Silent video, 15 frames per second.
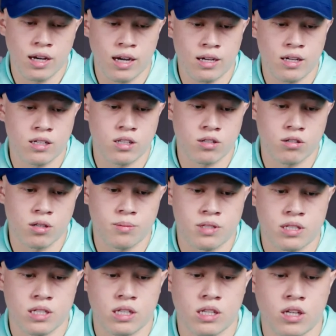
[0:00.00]
And interim
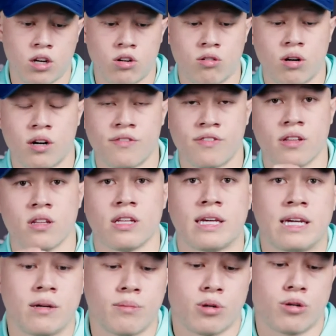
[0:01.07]
CEO of the
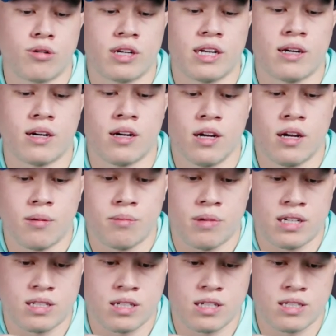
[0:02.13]
league, Maria
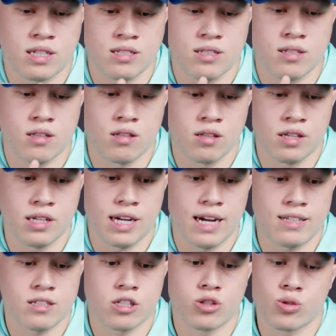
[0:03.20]
Messing, says that the league
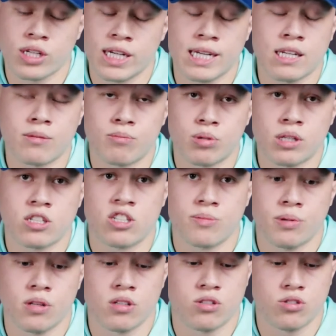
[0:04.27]
has agreed in
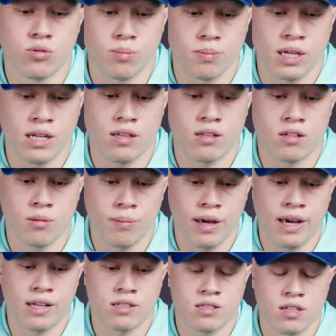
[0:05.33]
principle to meet the
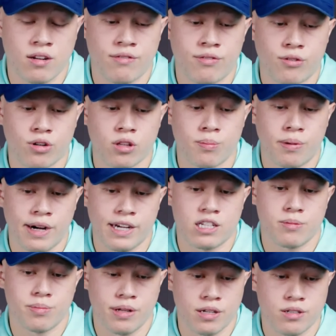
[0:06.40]
demands set forth by
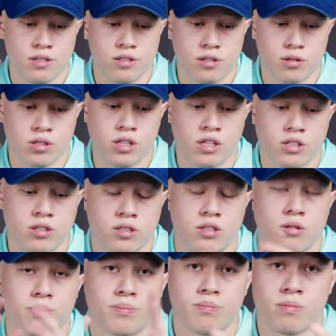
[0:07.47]
its Players Association.
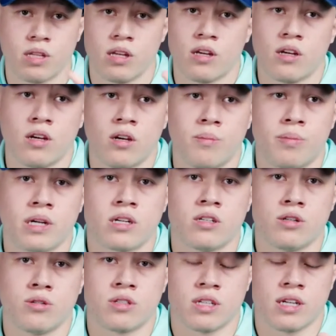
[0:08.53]
So, big
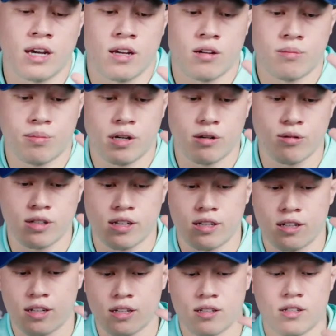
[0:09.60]
news again, but we
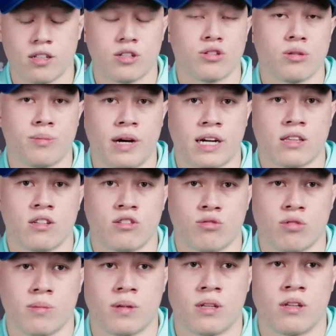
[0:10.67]
need to continue to back these
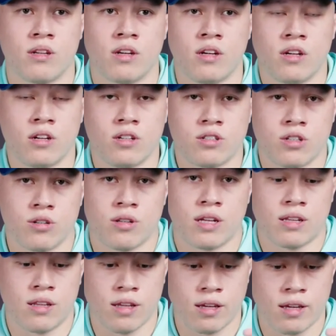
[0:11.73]
women so
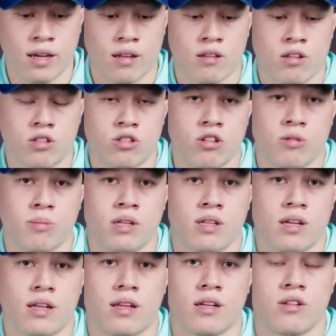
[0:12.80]
that they get the
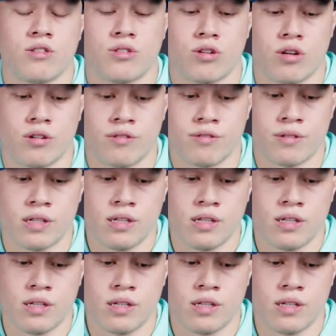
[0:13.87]
treatment that they deserve.